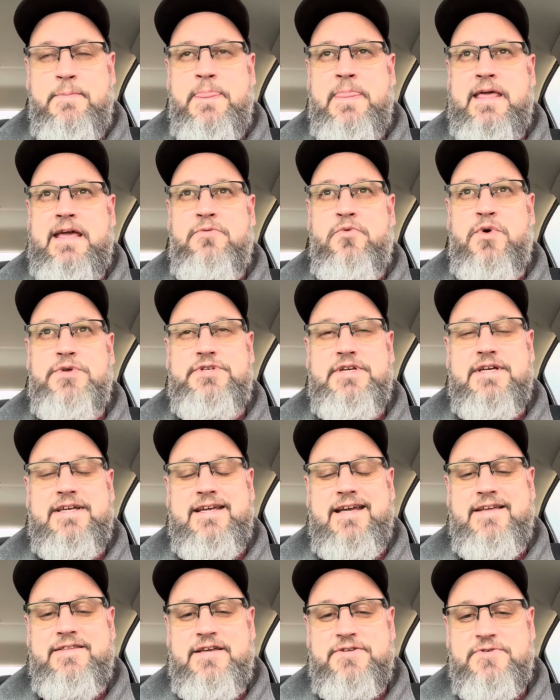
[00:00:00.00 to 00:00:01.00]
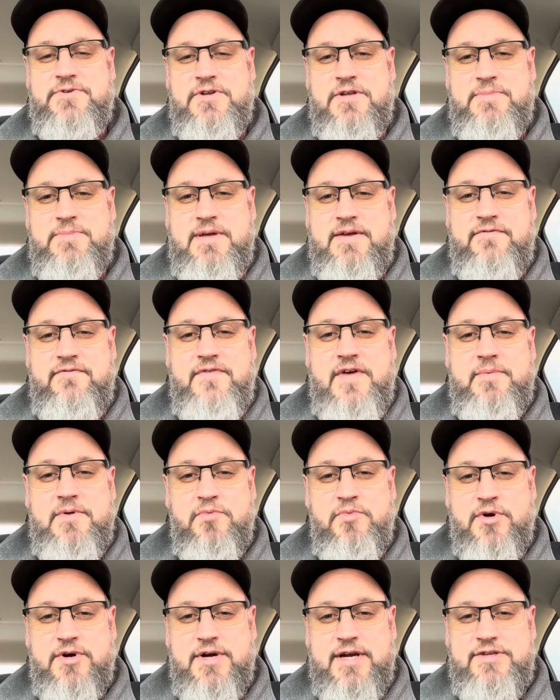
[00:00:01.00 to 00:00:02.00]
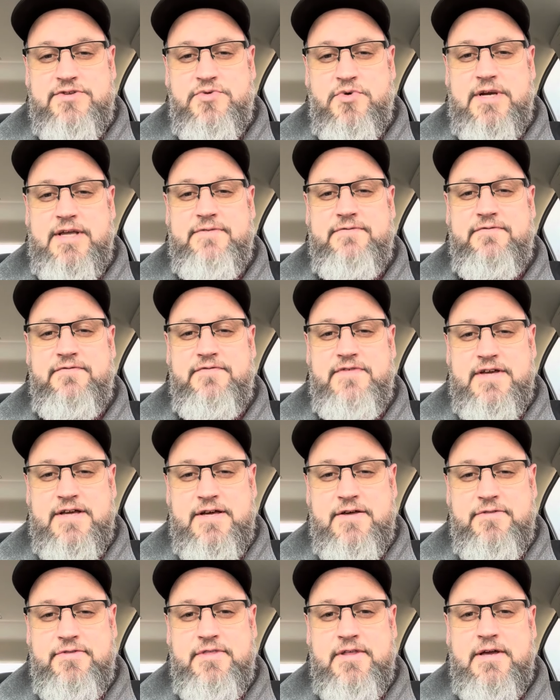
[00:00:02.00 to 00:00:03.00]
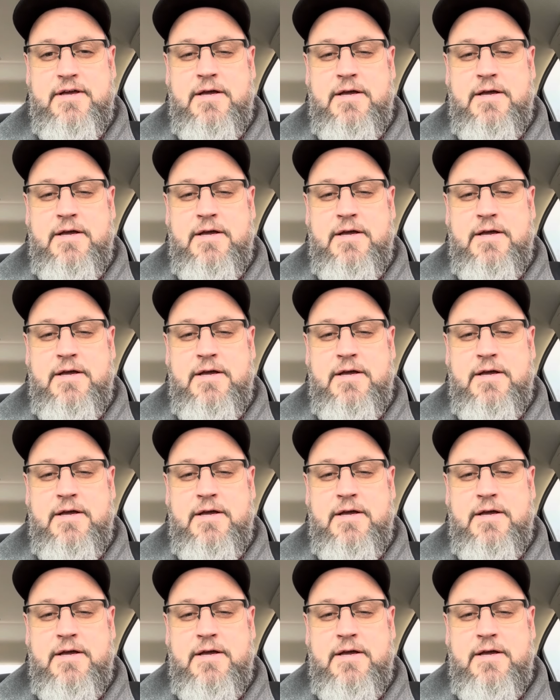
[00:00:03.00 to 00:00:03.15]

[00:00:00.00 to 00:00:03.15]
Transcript: And once again, that's going to be February 25th